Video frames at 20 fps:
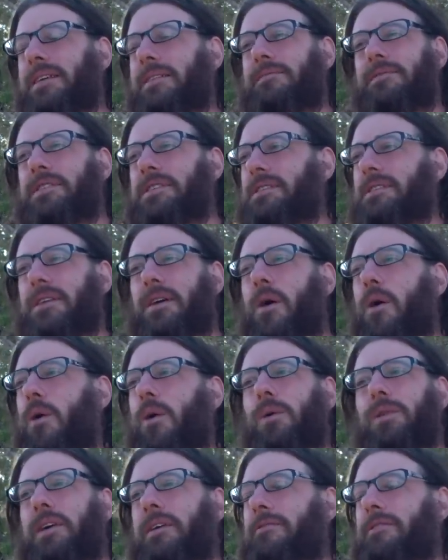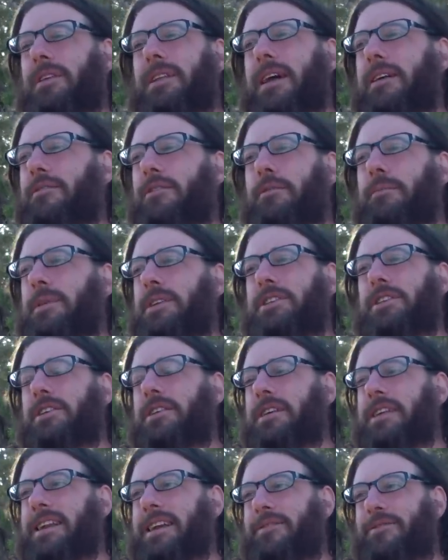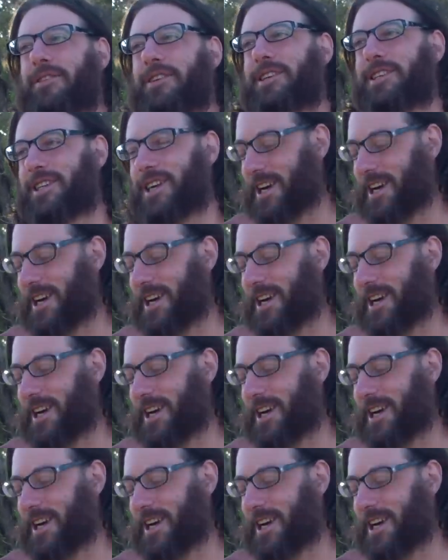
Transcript: Just a whole different level of maturity for